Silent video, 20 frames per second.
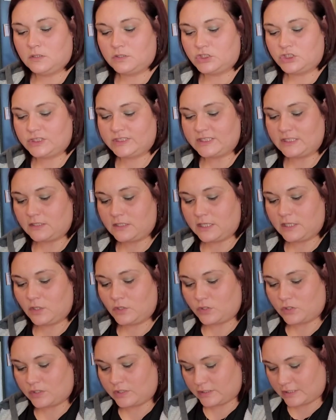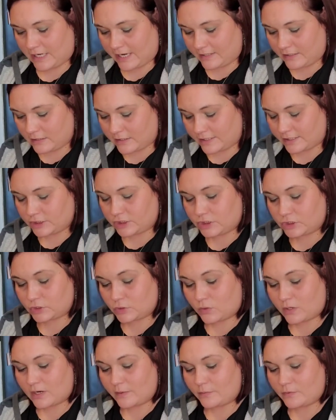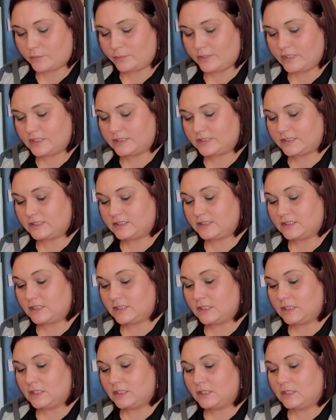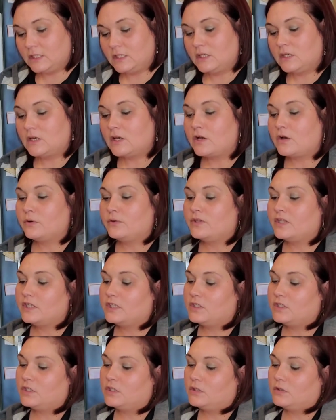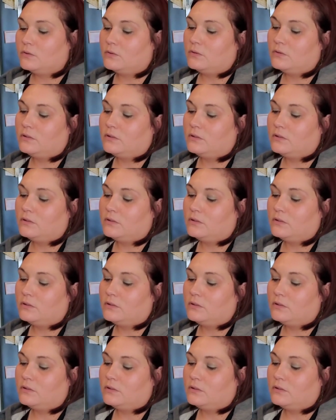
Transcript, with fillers: She said they look kind of like Scrabble pieces. Oh, they do.